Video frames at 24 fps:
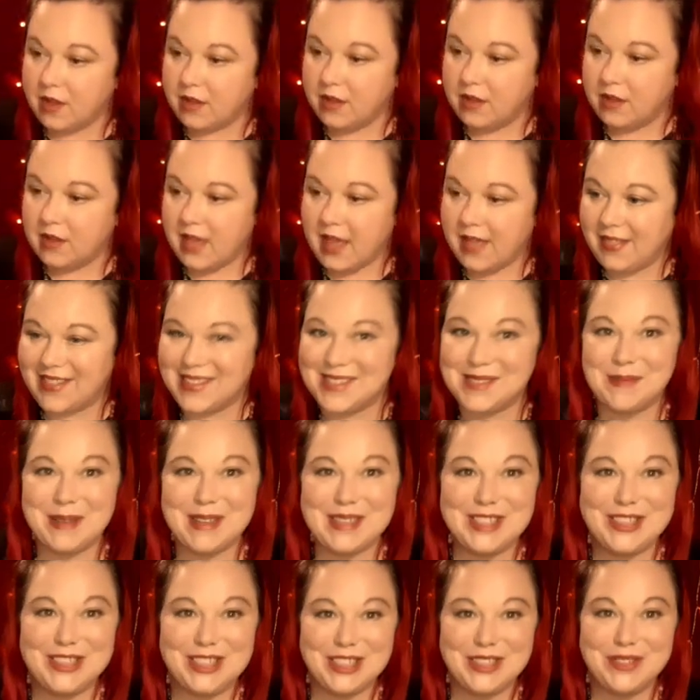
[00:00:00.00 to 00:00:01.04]
Yeah, this
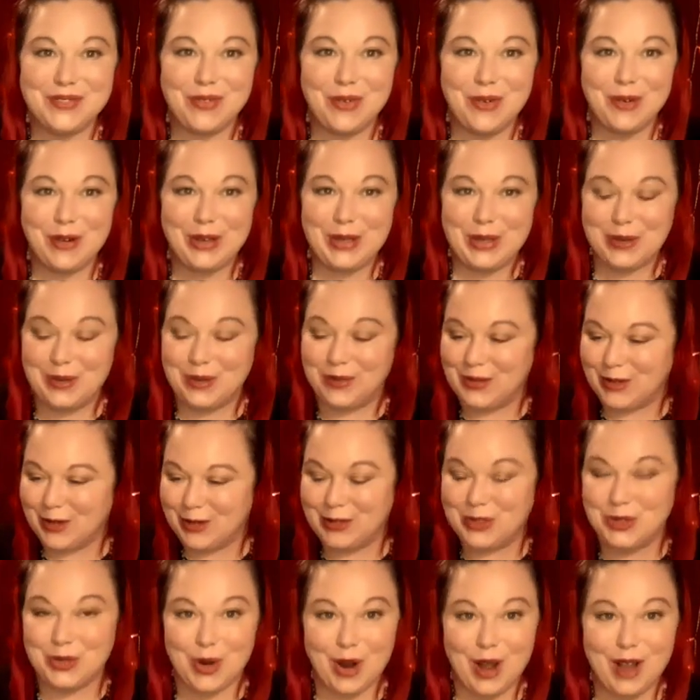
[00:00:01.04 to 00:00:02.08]
message is for you if you're
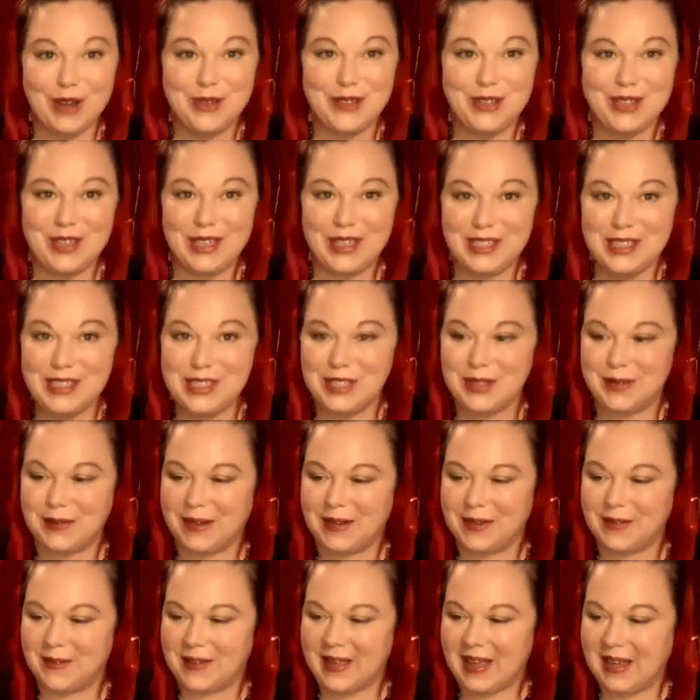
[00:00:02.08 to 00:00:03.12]
drawn into
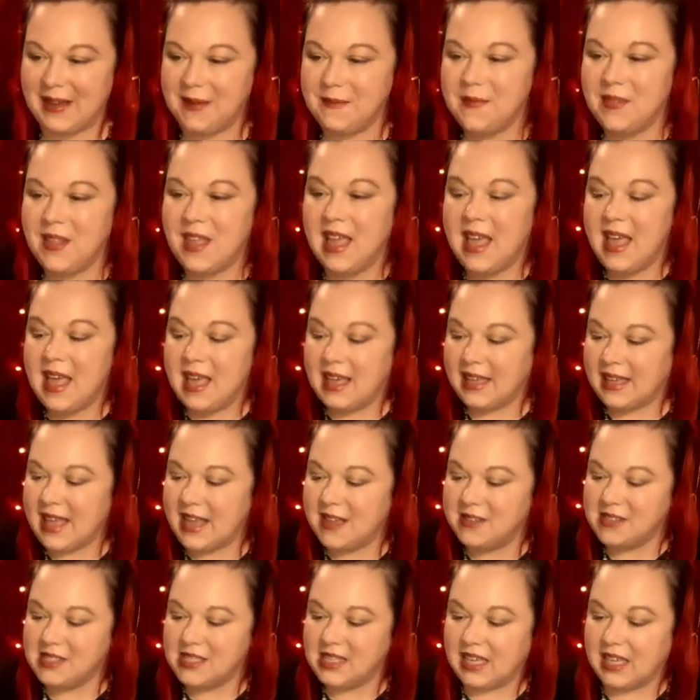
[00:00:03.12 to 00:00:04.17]
it, okay?
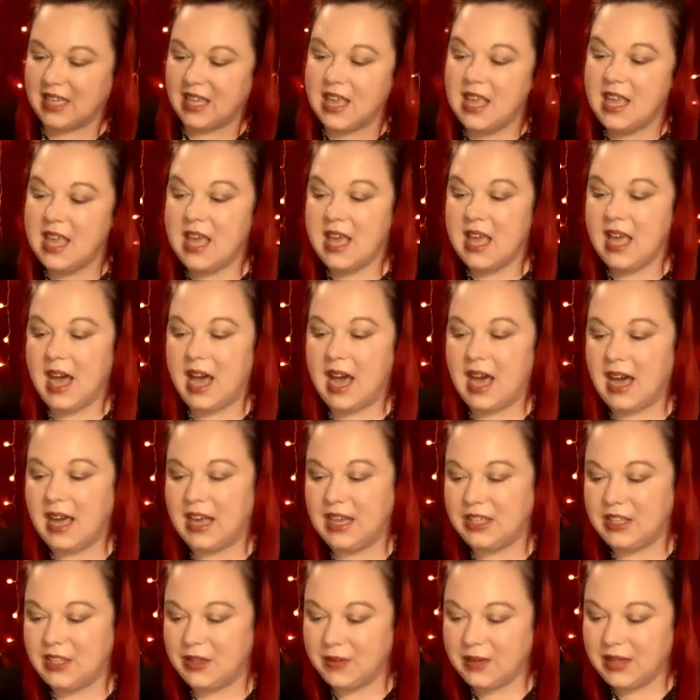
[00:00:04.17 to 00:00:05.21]
Counseling.
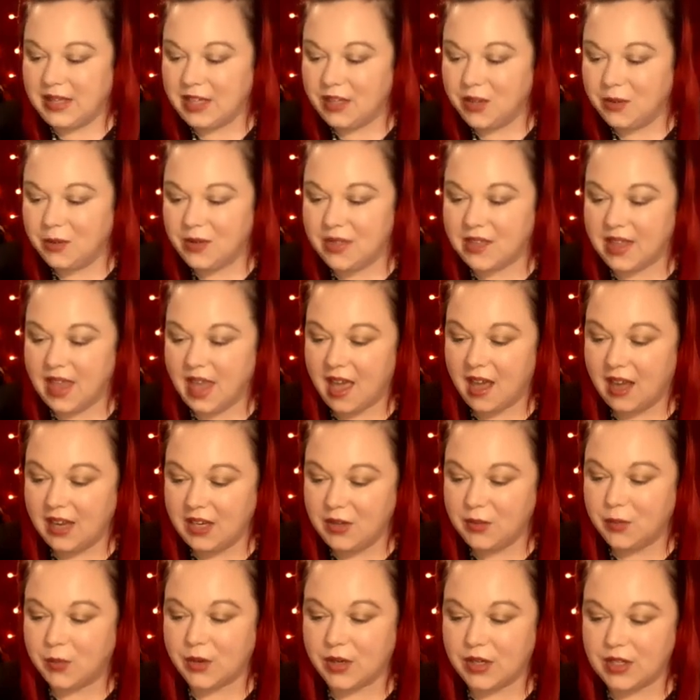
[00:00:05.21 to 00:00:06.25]
You heal with
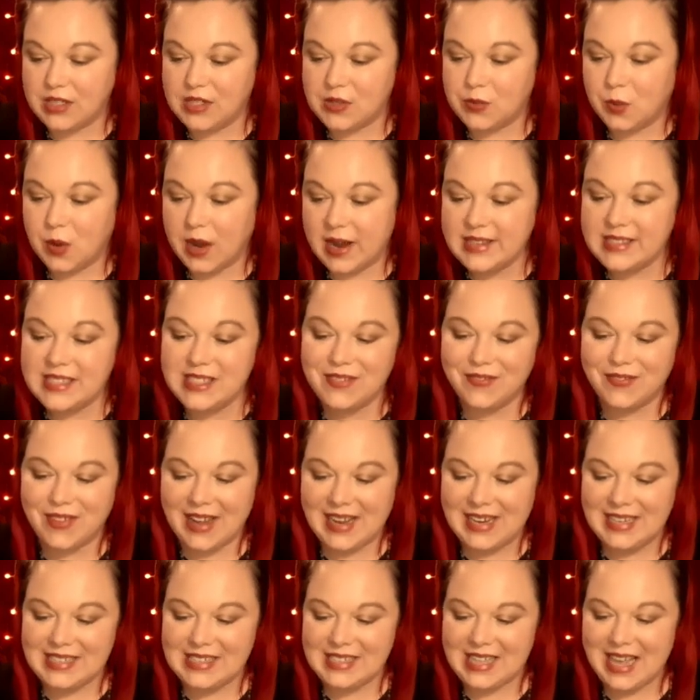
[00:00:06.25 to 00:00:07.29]
kind words, wise
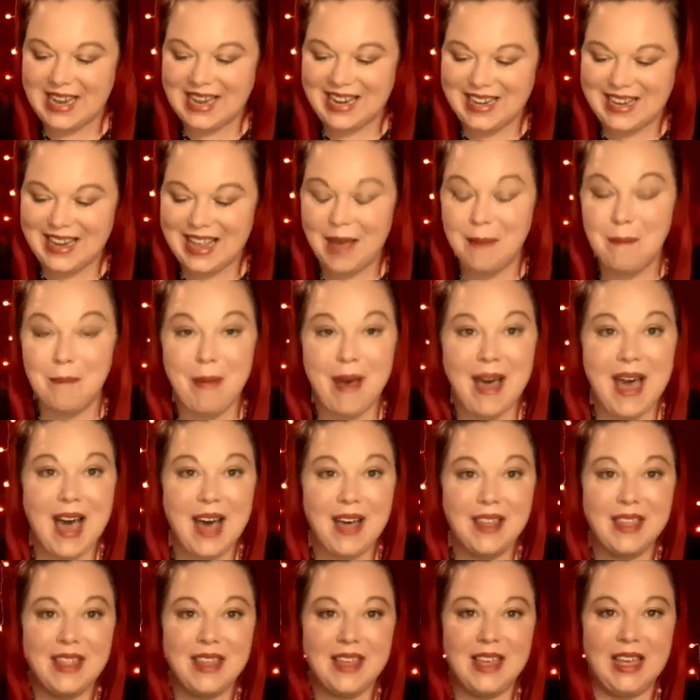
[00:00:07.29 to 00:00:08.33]
advice, and an
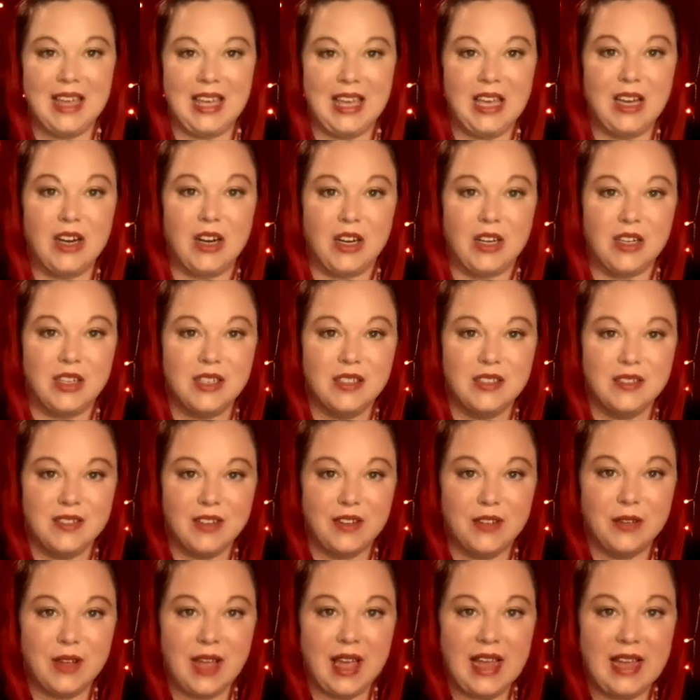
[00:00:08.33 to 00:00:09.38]
empathic ear.
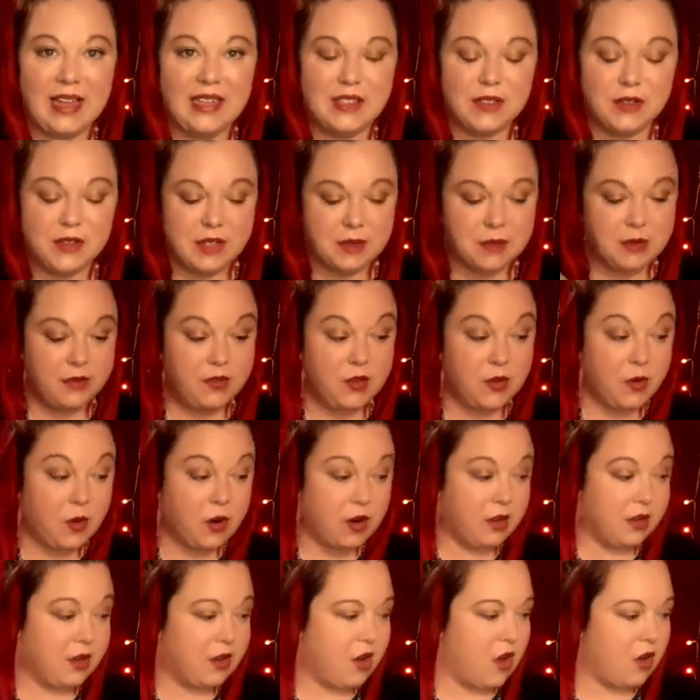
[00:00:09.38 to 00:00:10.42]
Okay, so some of you
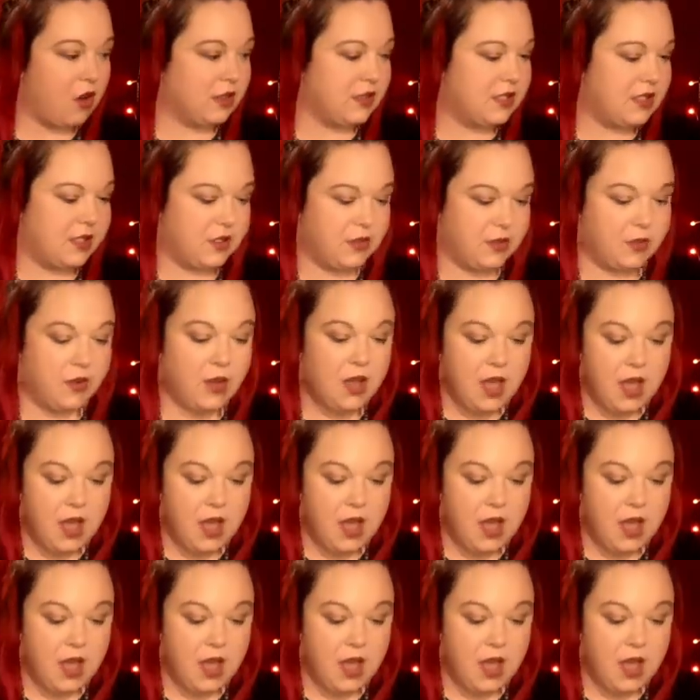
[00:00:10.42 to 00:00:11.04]
are called to